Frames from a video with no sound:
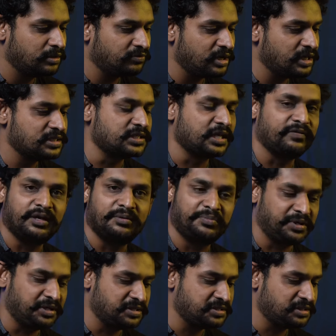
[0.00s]

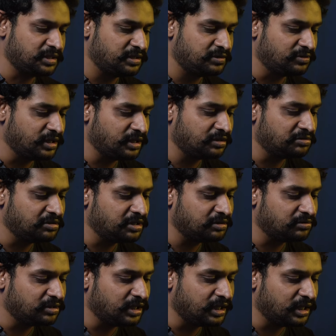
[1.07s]
27%,
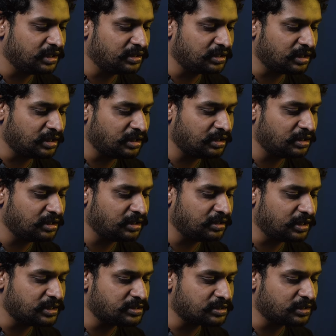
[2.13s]
20, 30,
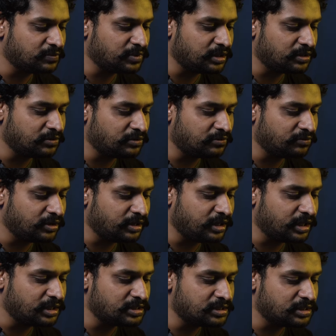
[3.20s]
let's keep it to
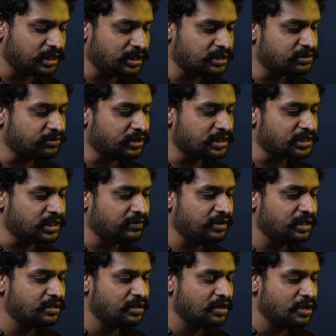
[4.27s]
26,
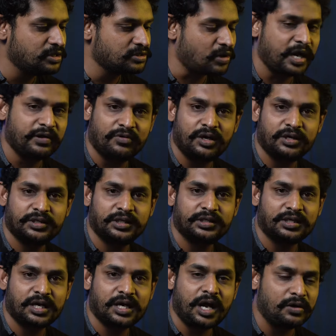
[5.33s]
27. So I want the
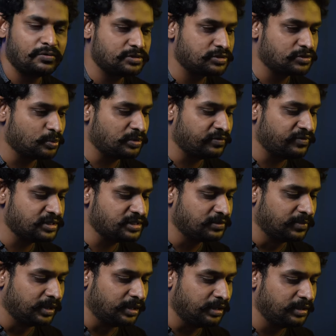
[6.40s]
clouds to be
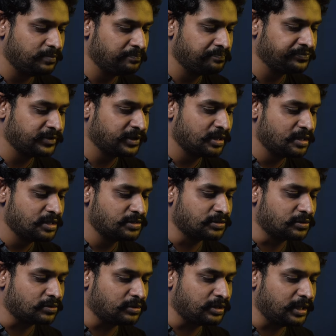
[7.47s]
visible.
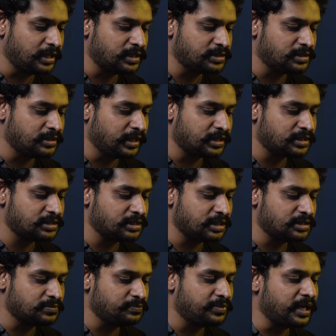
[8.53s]
So next
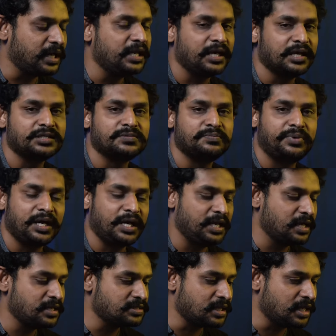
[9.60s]
is brilliance.
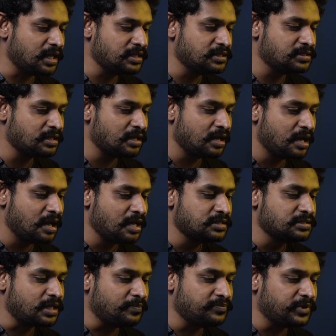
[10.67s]
Brilliance is
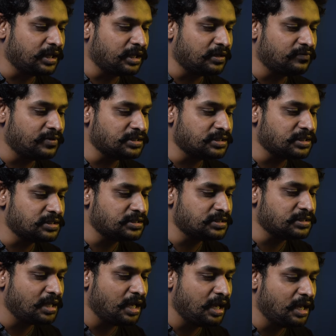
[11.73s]
something which
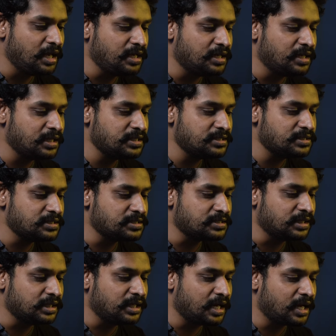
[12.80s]
is increases
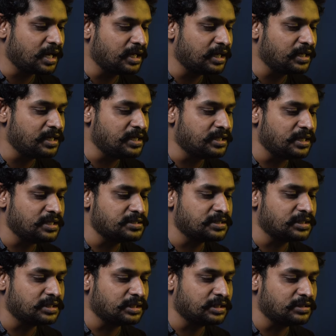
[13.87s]
the color
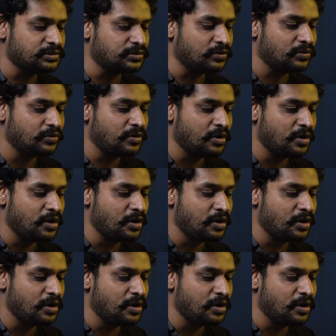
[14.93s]
intensity. So